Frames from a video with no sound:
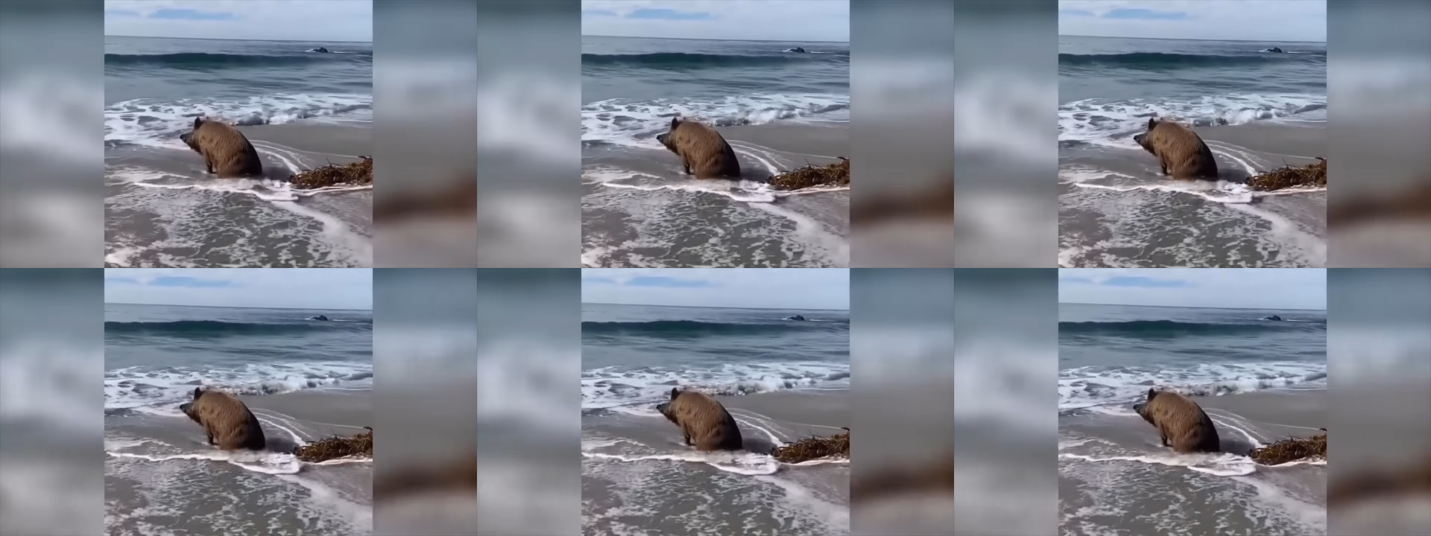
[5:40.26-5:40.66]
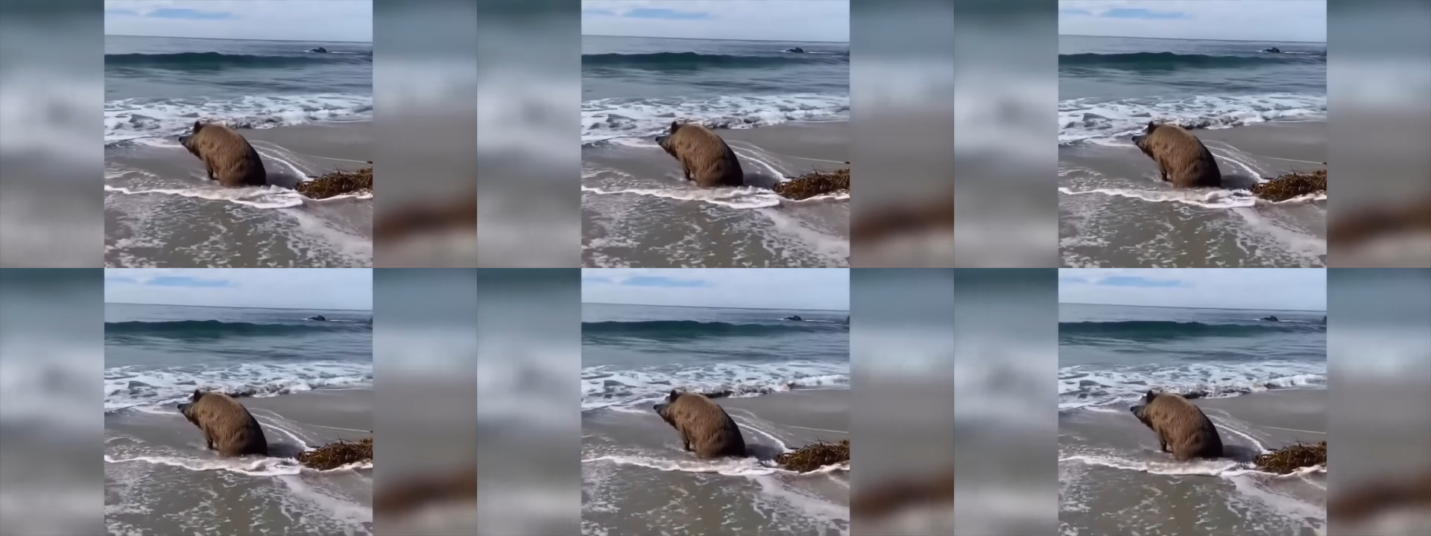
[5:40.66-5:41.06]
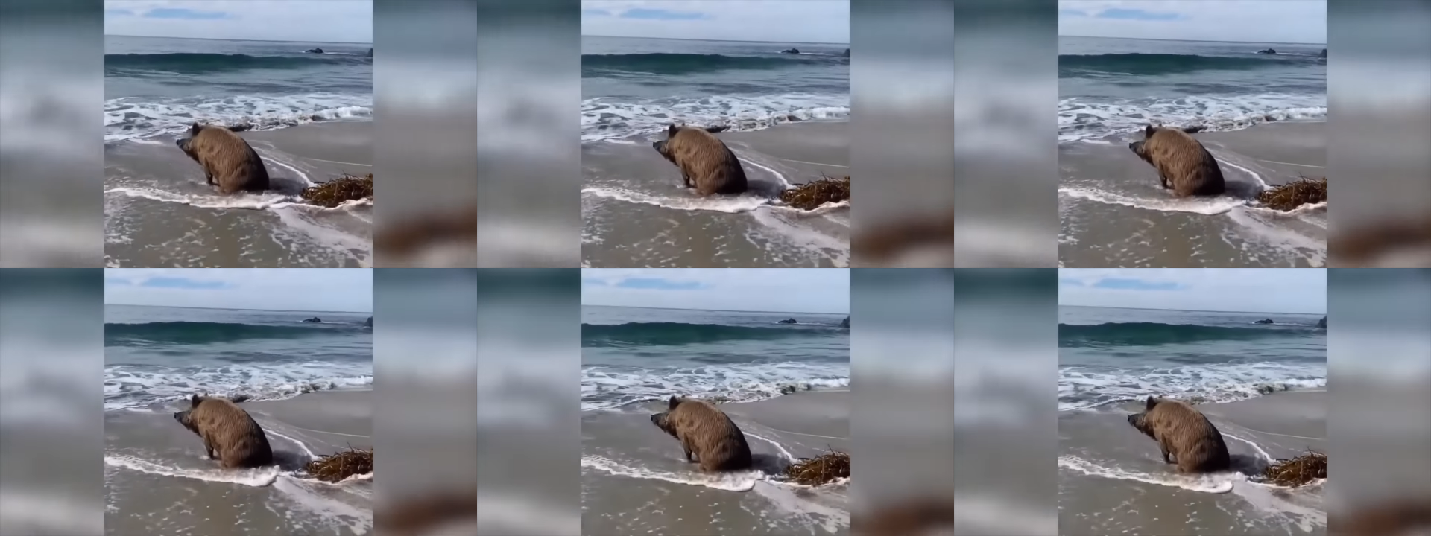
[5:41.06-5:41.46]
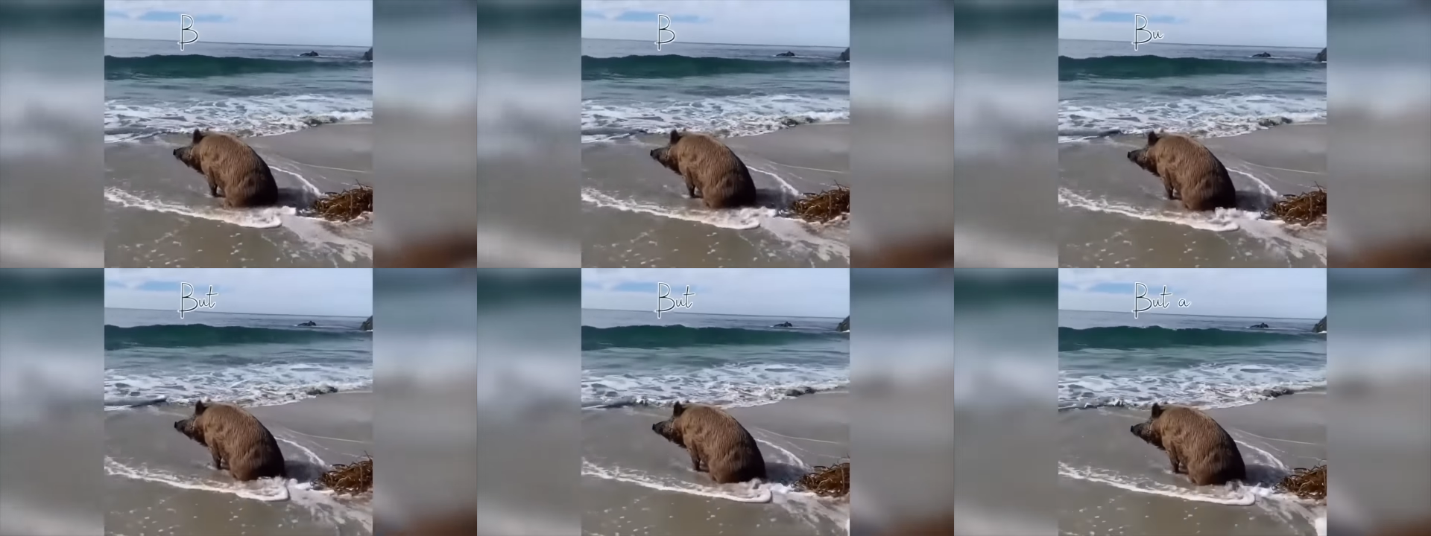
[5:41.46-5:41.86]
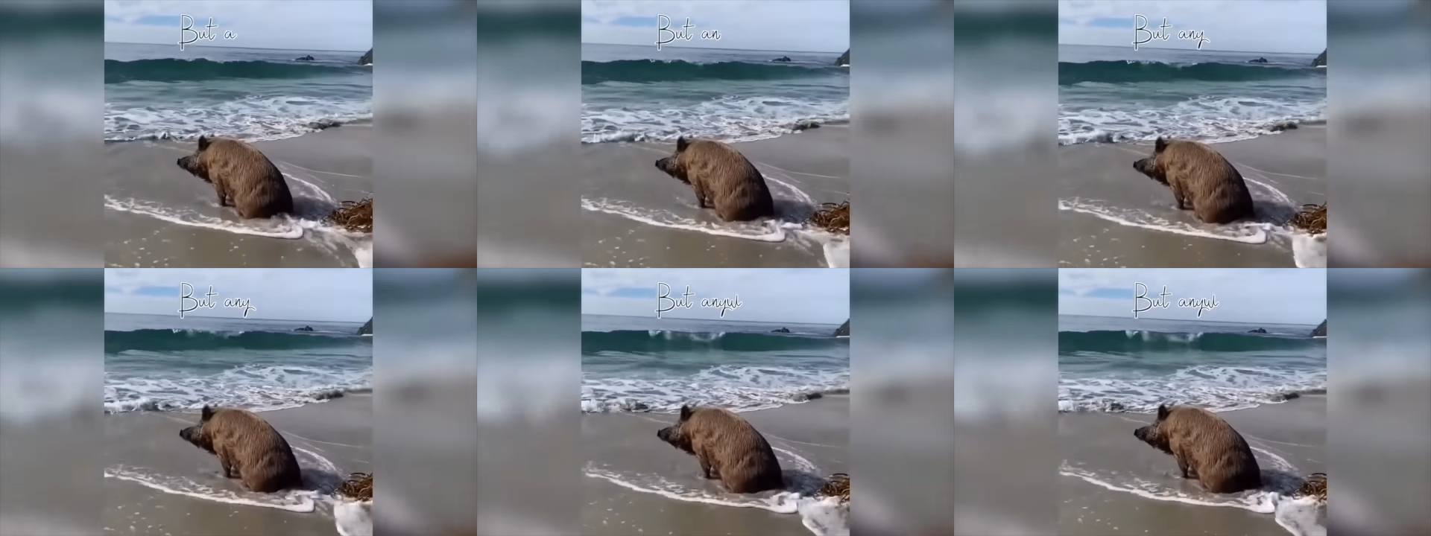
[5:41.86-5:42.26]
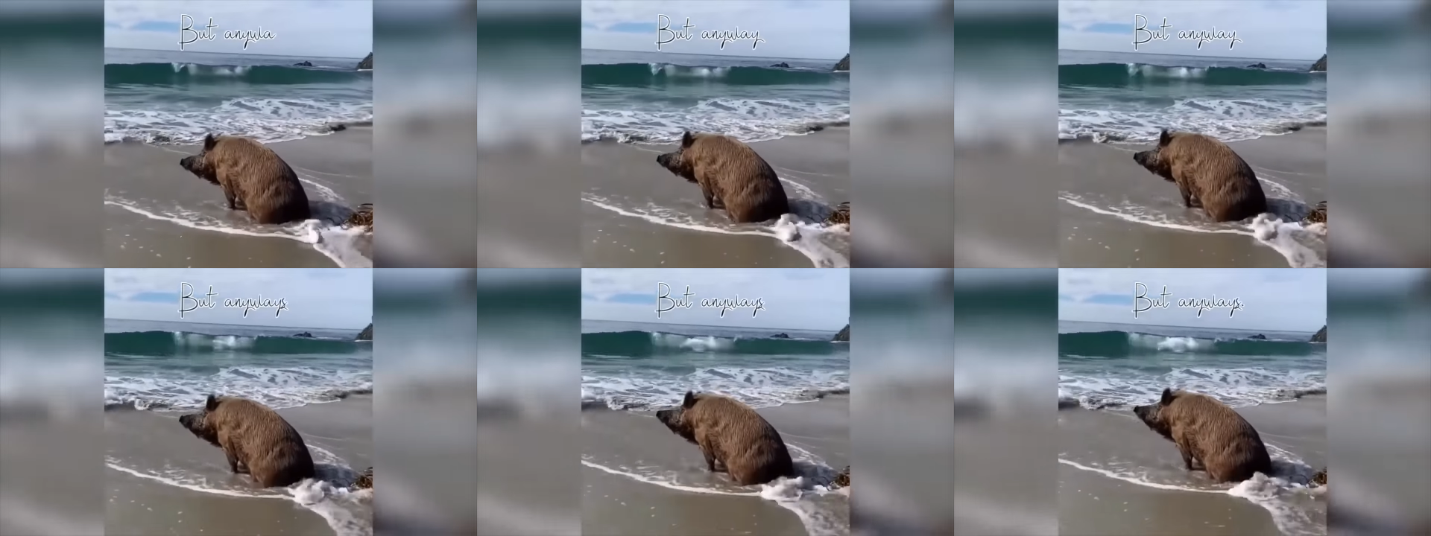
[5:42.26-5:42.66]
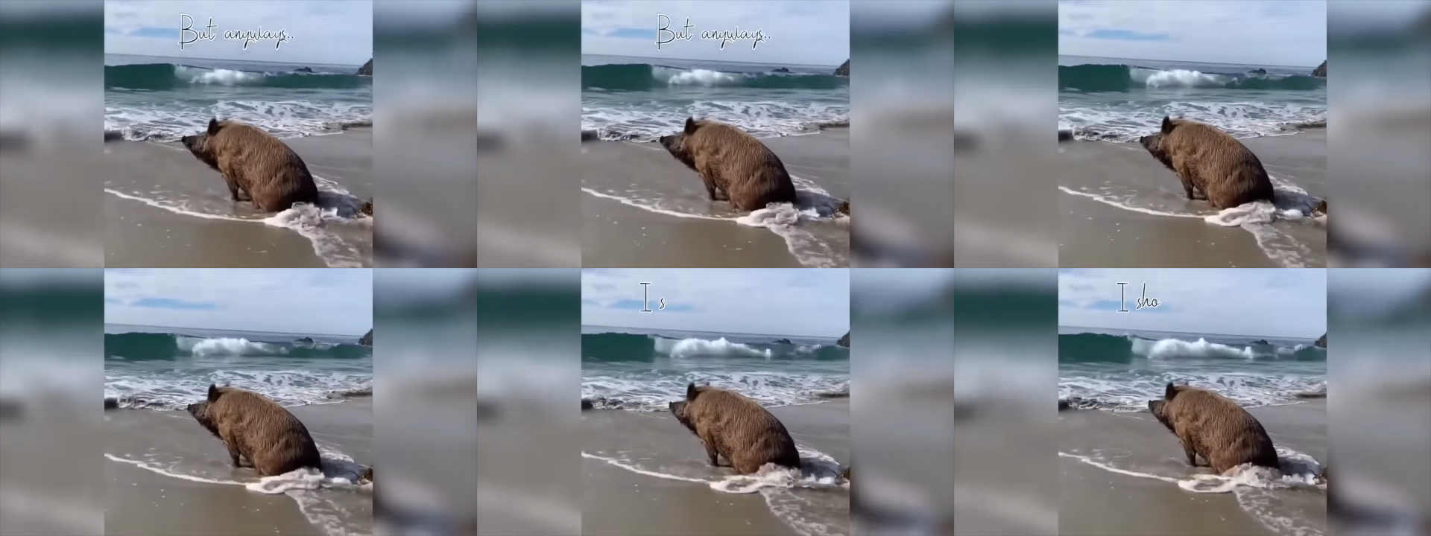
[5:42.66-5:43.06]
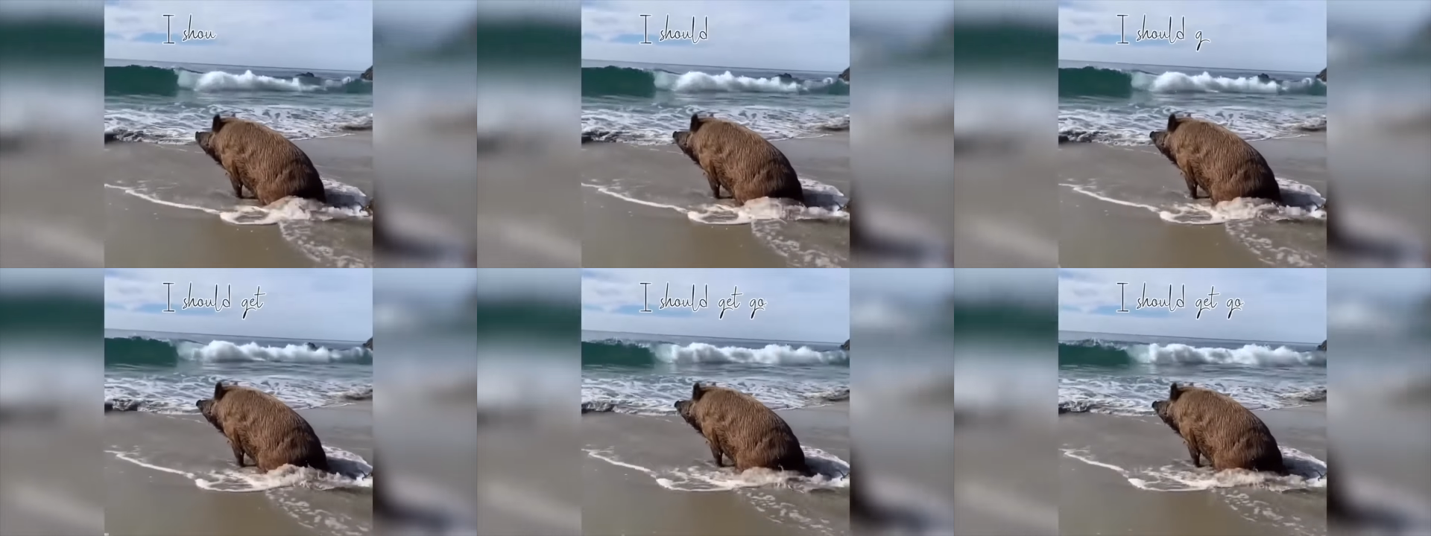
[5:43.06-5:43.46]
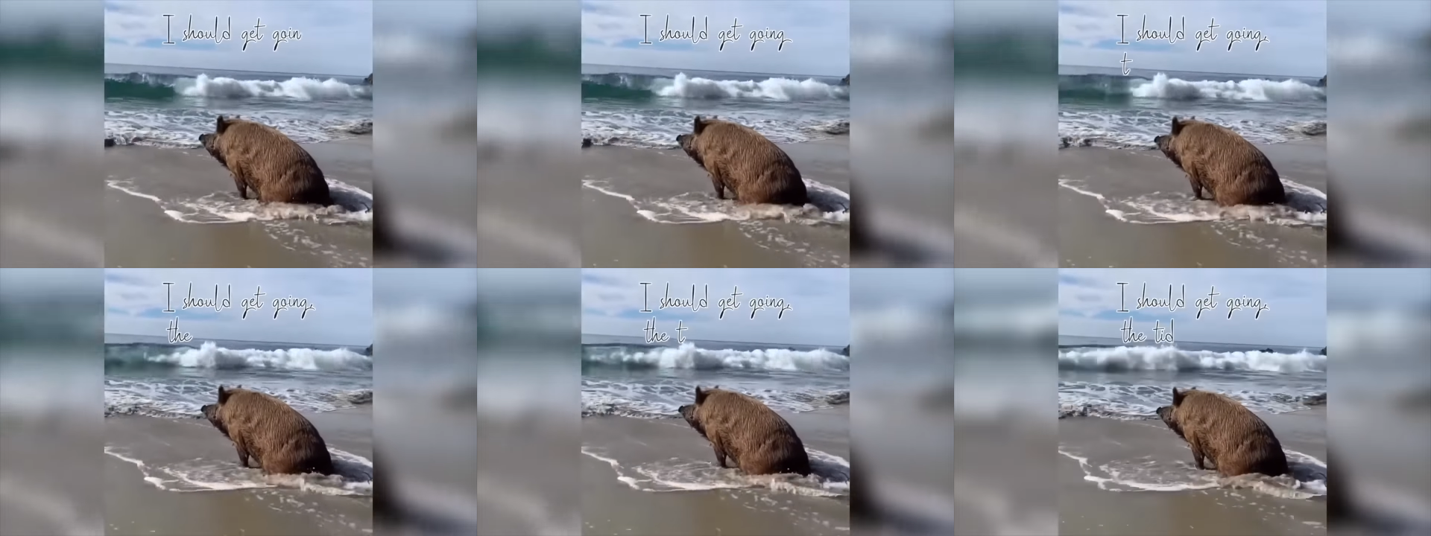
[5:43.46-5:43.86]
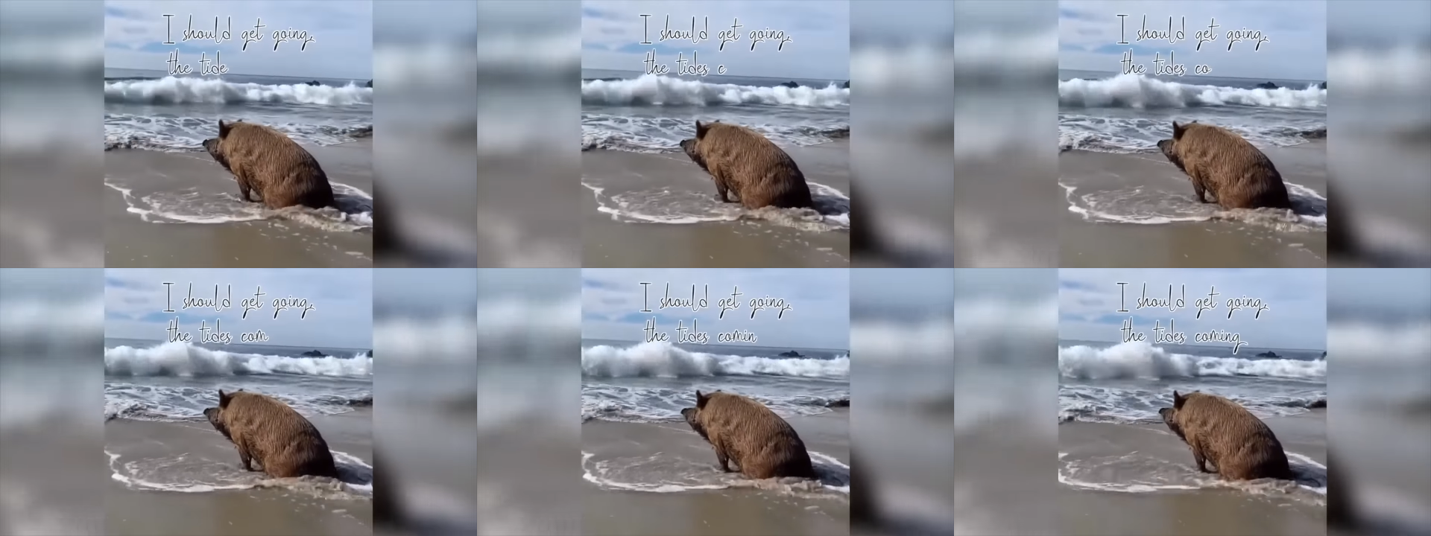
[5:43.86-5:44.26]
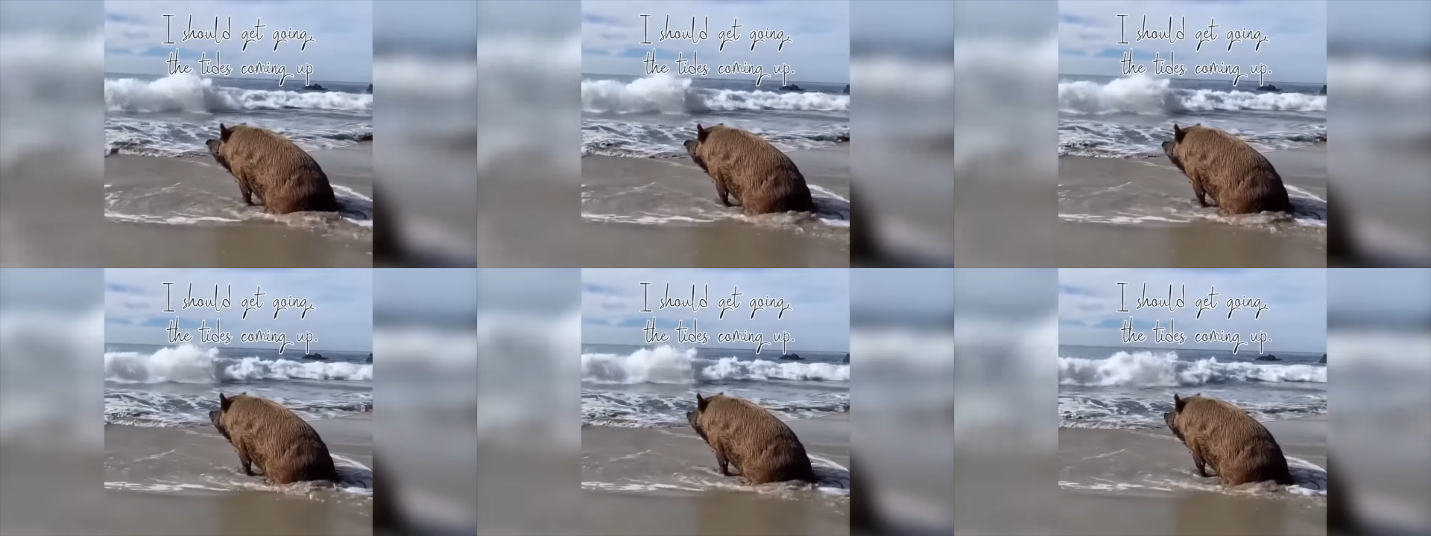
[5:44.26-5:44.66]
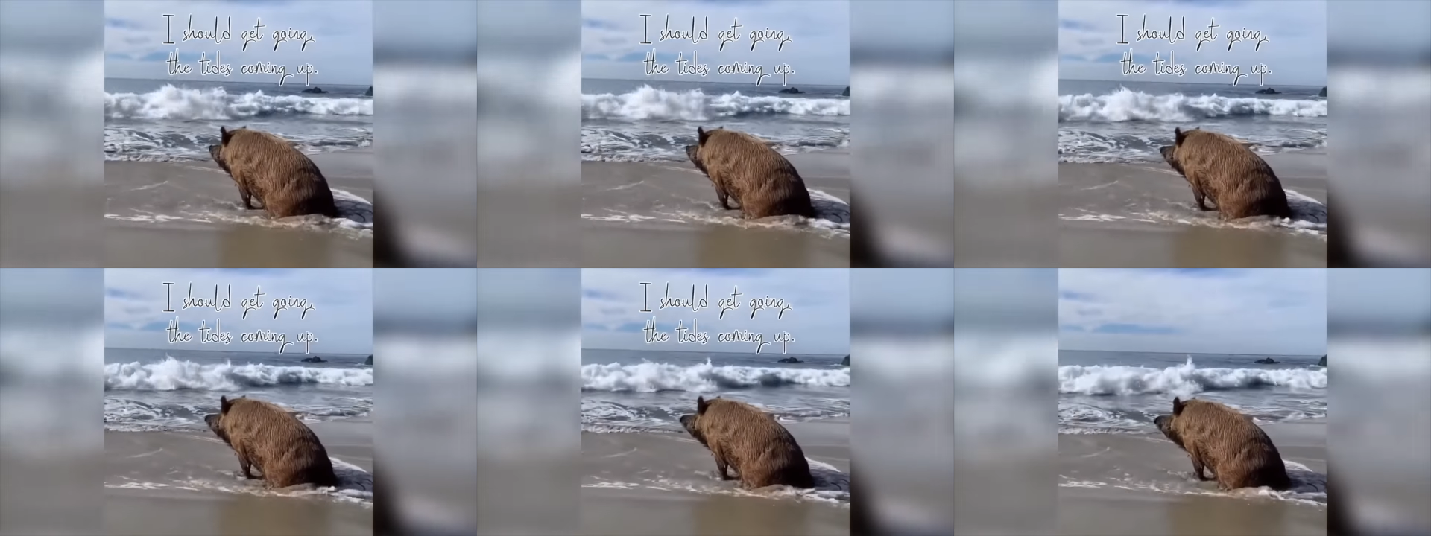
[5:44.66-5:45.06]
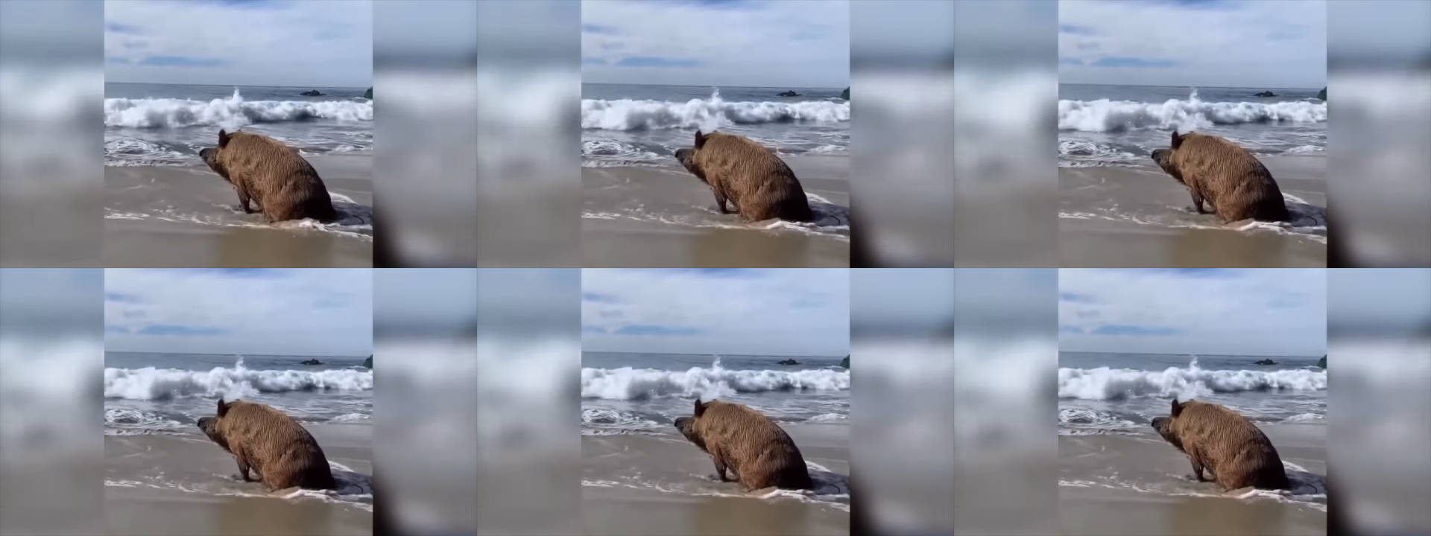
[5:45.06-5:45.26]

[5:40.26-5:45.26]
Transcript: (no speaker visible)